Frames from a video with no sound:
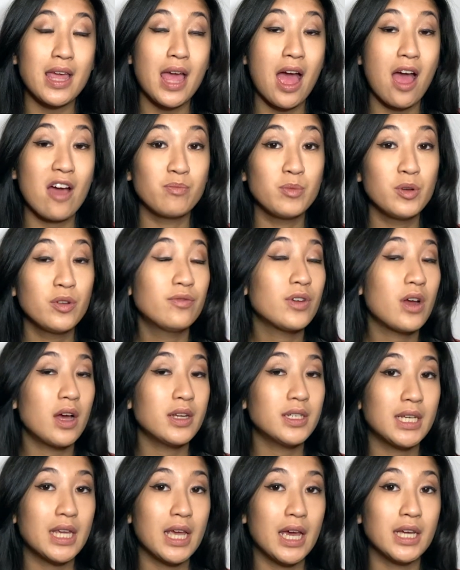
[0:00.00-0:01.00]
have moved on
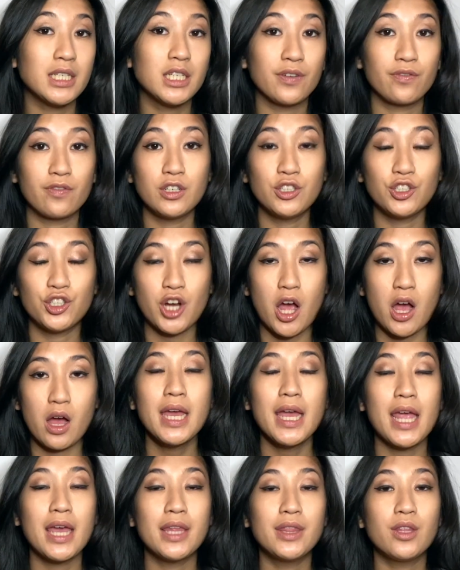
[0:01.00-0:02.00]
to get a different
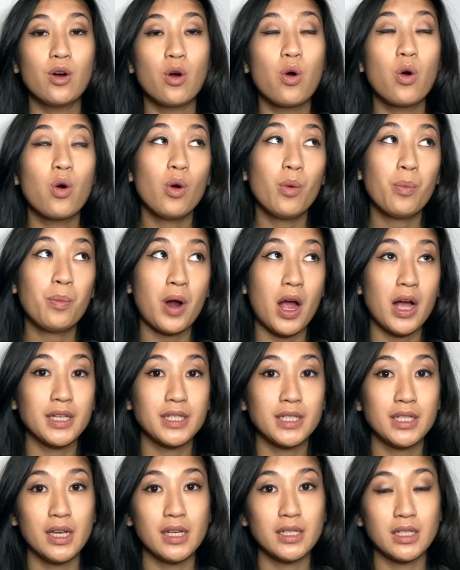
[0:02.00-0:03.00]
job, and the whole
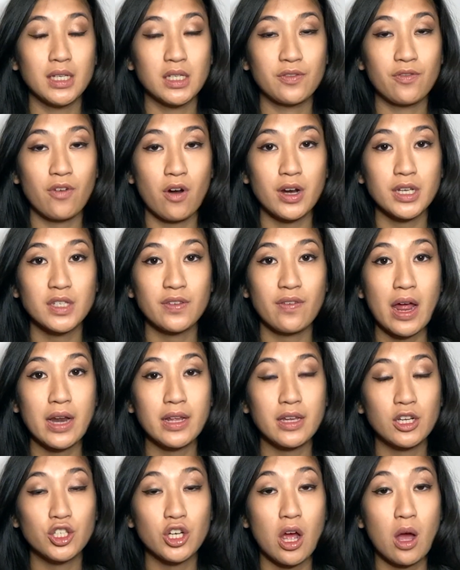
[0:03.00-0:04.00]
process as far as
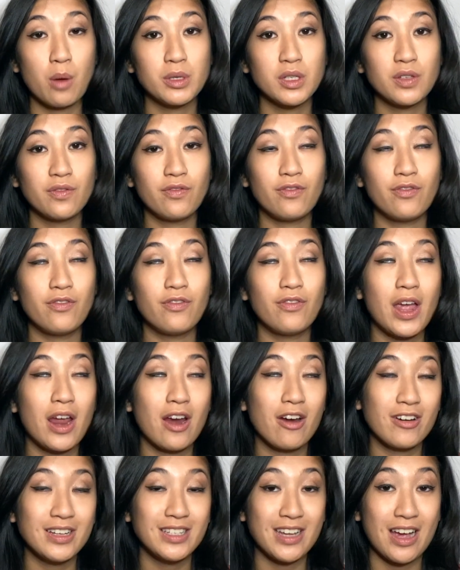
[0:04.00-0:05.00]
finding a job was
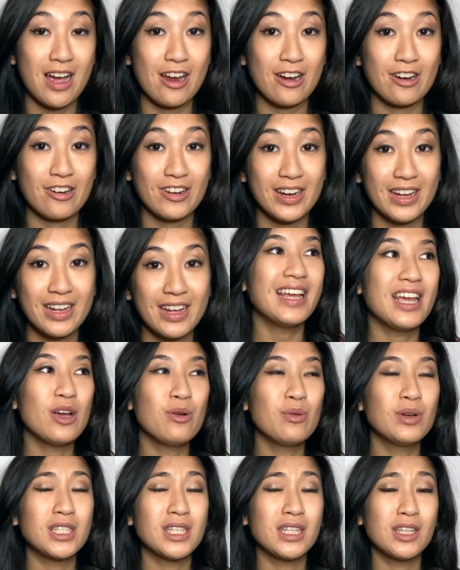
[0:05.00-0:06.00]
very tiring. It
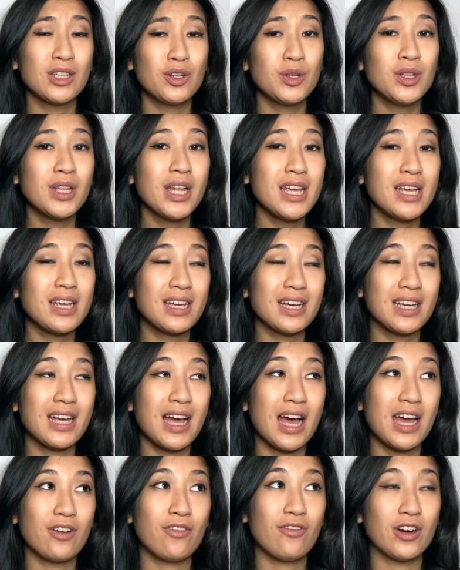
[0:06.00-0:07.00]
was a little
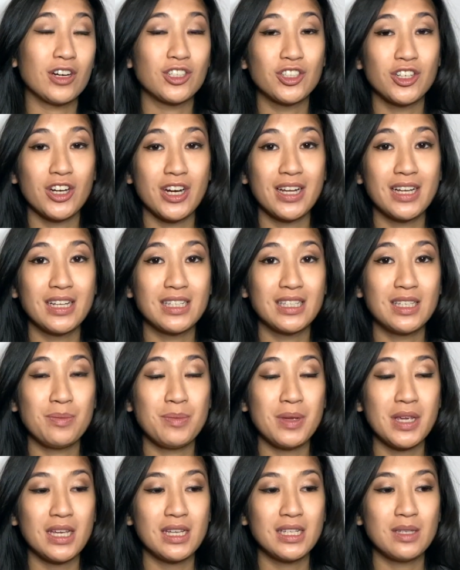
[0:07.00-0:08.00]
kind of frustrating to
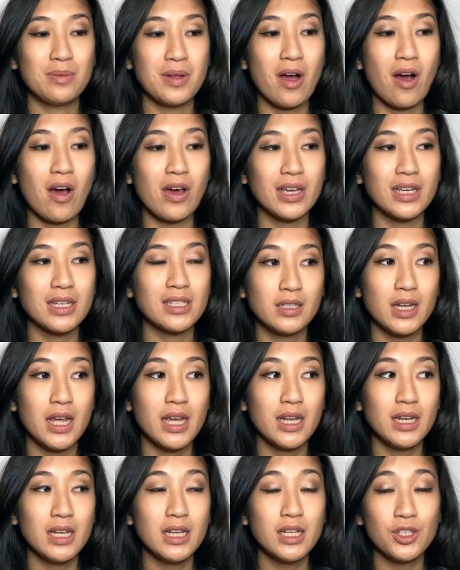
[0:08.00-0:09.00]
me, to be honest.
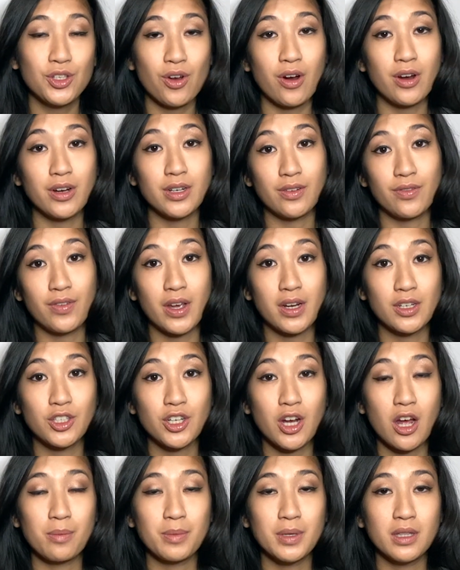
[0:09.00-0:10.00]
It is hard to find a
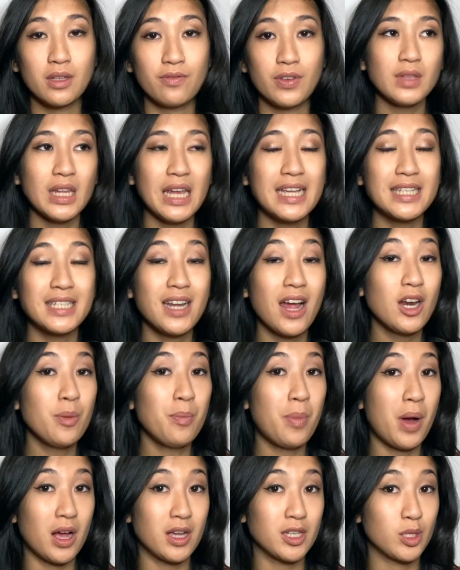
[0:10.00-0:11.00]
job in the field. It's not
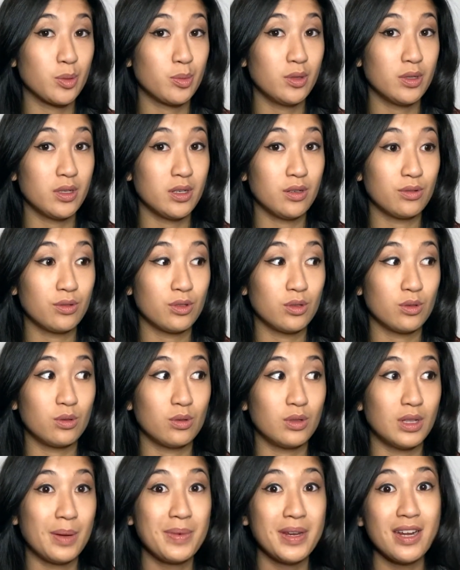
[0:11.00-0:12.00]
impossible though, so
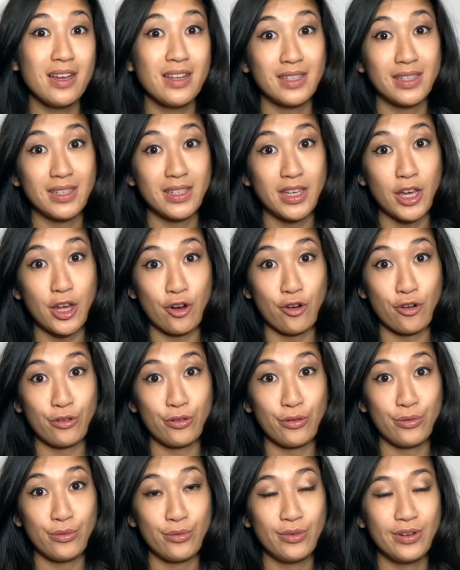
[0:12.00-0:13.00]
let me not scare
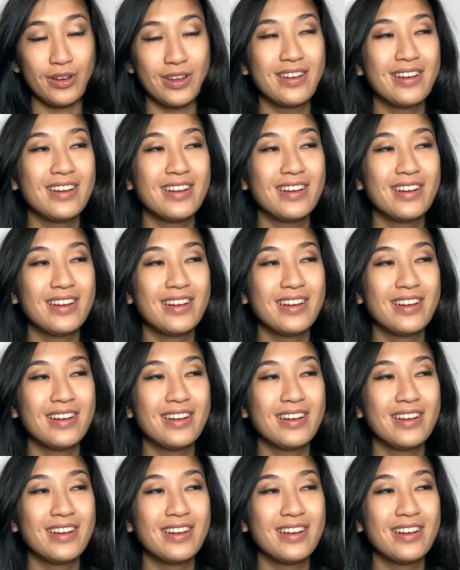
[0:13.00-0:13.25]
you.